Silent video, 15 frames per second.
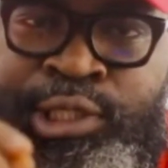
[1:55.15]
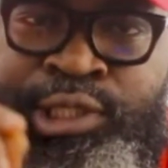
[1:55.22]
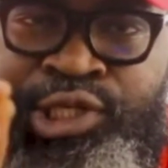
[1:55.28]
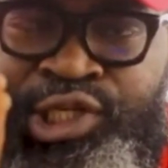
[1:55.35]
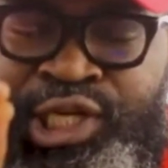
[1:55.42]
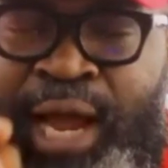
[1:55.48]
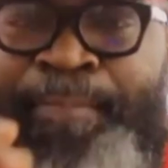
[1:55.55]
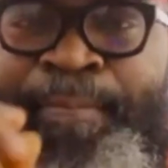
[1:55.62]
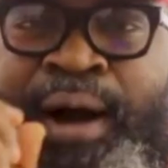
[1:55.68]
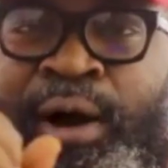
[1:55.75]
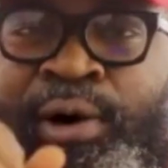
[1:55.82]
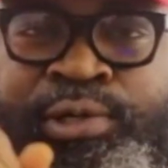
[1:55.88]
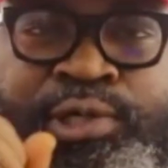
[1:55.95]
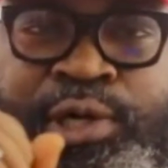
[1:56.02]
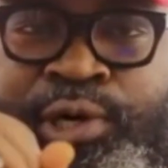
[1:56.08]
Step
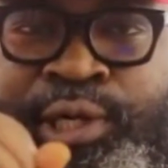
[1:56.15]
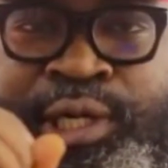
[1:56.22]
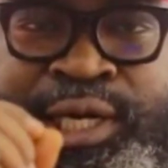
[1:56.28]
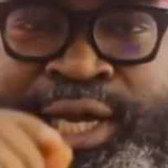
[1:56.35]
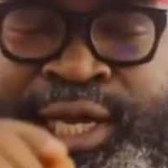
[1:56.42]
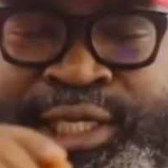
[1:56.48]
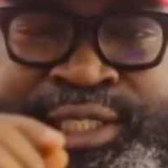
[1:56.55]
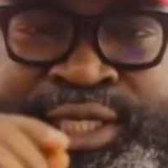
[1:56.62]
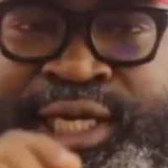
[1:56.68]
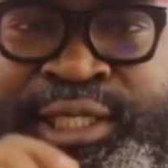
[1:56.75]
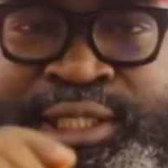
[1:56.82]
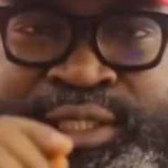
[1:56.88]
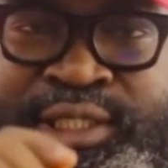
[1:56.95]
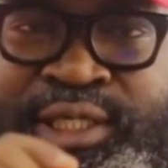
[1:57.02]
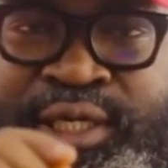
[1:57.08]
out on the
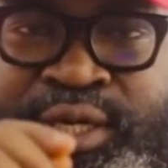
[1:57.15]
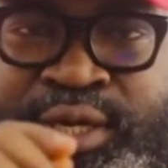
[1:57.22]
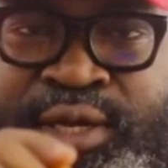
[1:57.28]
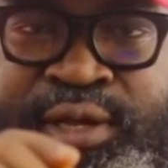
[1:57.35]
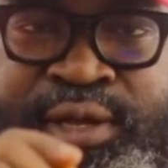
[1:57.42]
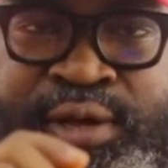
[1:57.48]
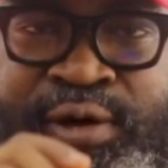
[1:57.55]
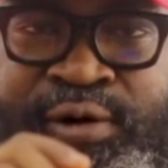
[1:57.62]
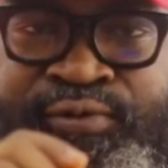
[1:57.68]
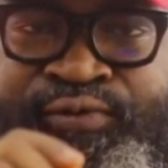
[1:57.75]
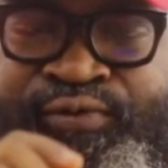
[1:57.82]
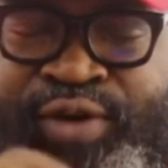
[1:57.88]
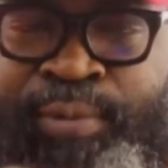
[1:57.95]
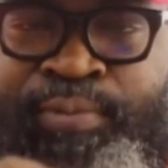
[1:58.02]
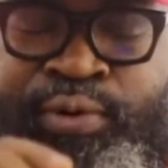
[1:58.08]
18th of
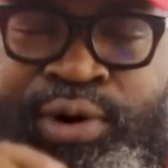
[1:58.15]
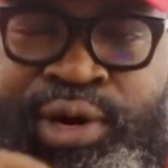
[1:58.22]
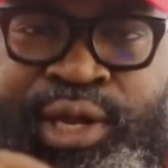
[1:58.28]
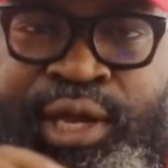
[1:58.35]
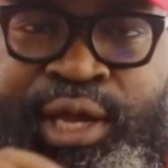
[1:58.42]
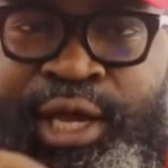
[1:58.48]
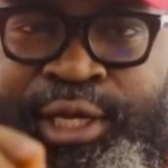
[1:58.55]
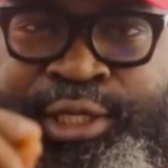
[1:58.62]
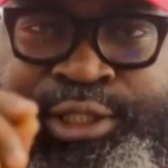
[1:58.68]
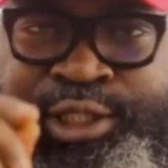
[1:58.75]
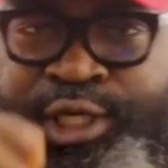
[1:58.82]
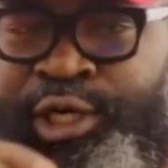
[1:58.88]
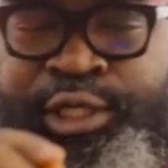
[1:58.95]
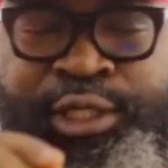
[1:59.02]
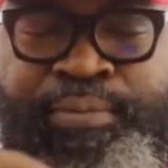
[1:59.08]
February and
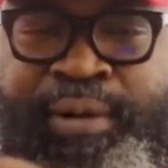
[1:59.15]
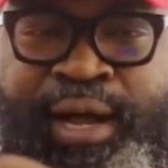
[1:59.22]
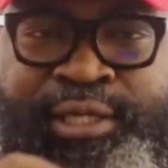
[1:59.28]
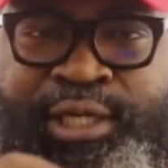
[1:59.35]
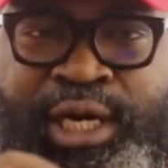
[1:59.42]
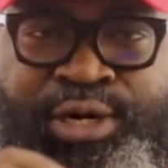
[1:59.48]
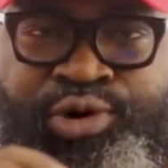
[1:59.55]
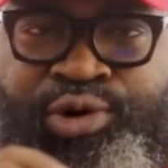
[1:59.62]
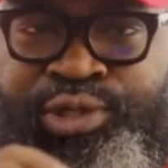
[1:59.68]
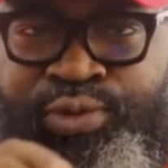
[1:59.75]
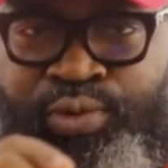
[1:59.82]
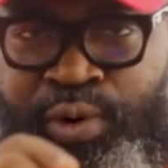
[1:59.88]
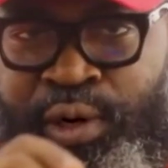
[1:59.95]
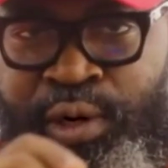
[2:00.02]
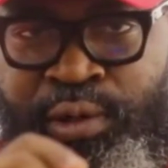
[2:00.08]
join the march across
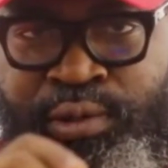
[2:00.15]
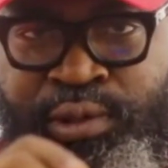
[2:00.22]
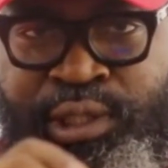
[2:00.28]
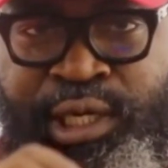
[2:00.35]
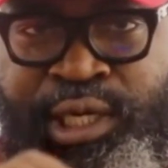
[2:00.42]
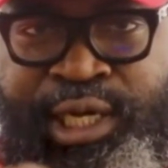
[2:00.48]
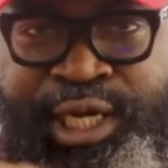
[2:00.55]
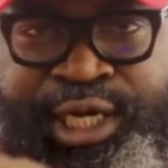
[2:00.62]
the world.